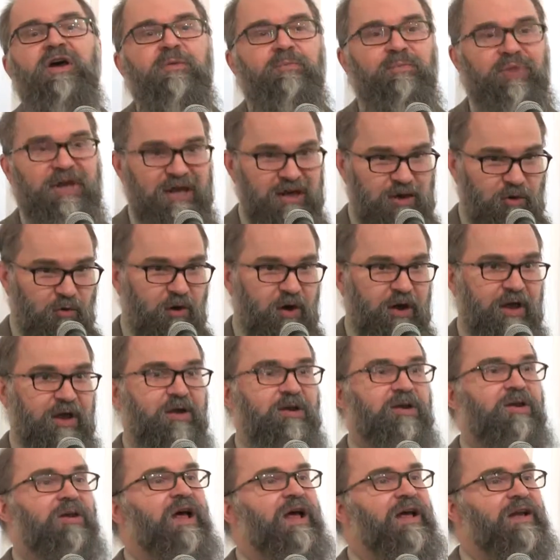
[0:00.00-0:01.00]
peak
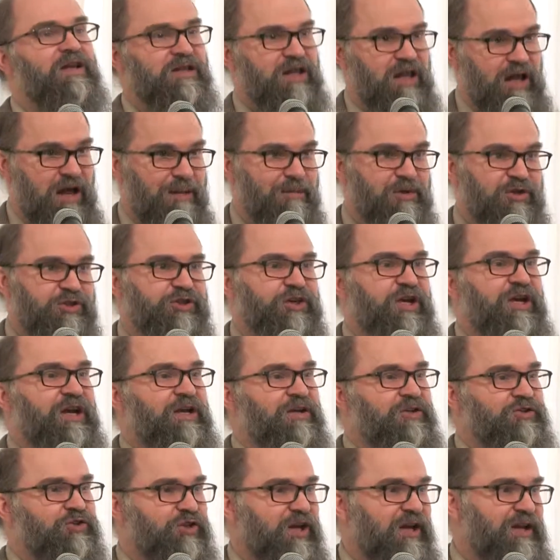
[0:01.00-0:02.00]
oil and climate
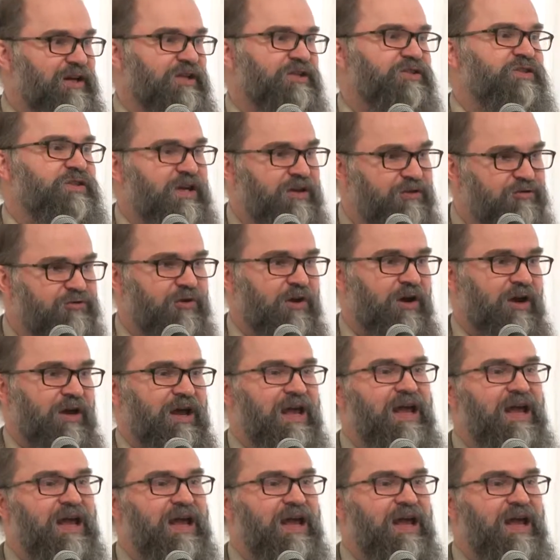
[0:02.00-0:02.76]
change and etc.,